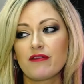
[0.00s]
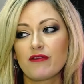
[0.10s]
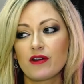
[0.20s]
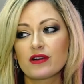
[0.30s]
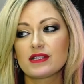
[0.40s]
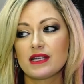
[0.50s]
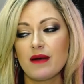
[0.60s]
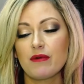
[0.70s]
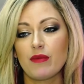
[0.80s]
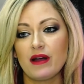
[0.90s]
first
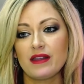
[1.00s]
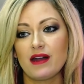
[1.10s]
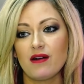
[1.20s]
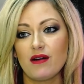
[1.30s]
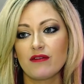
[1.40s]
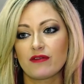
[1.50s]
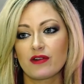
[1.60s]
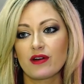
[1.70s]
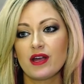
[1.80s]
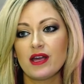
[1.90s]
type of brow that I
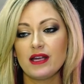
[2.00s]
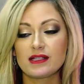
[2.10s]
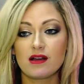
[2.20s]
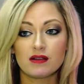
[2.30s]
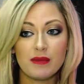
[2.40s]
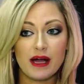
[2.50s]
offer is called